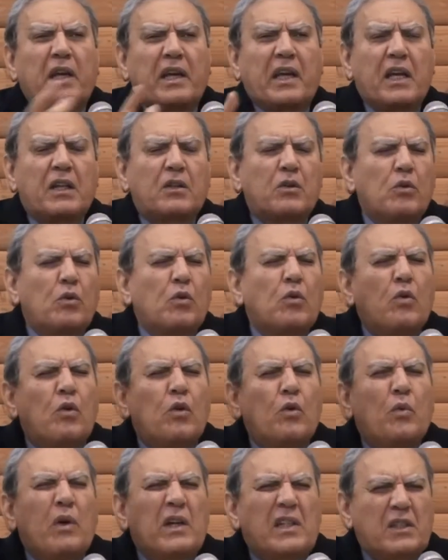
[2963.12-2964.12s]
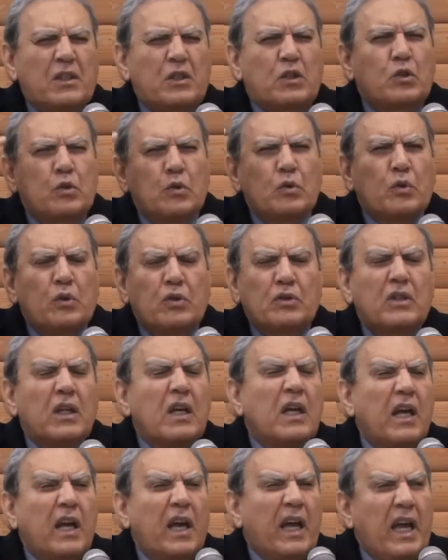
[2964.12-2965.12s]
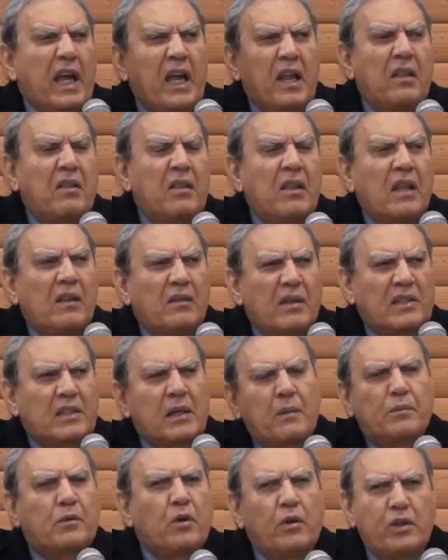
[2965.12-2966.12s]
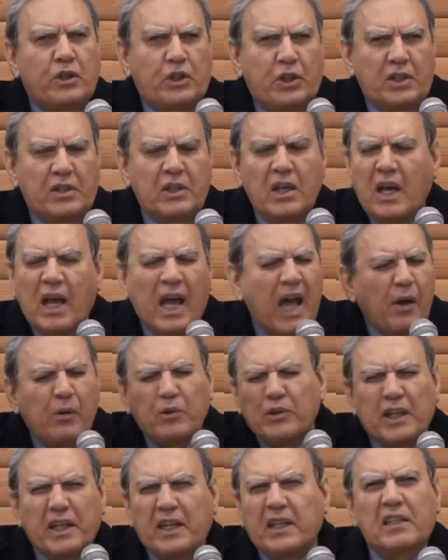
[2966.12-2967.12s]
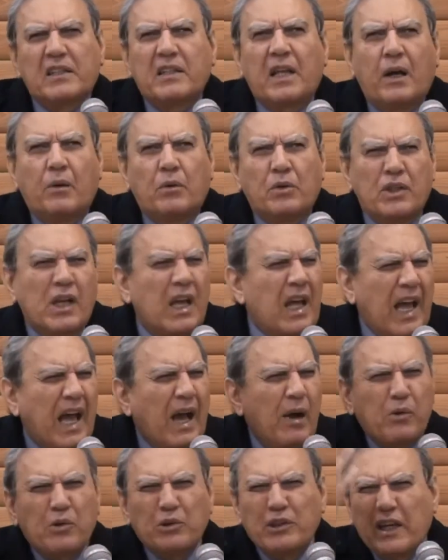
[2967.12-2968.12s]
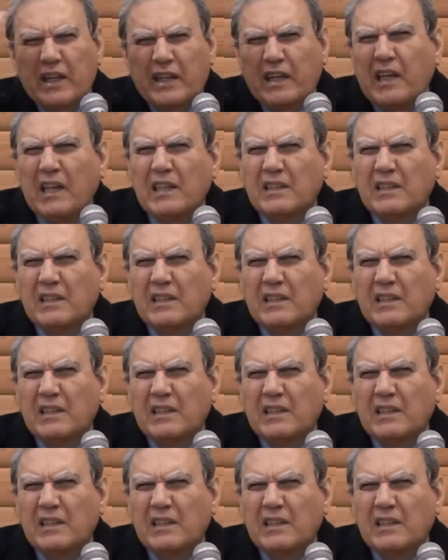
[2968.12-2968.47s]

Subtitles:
And how do they get all what's stored in the subconscious? How do they get it out?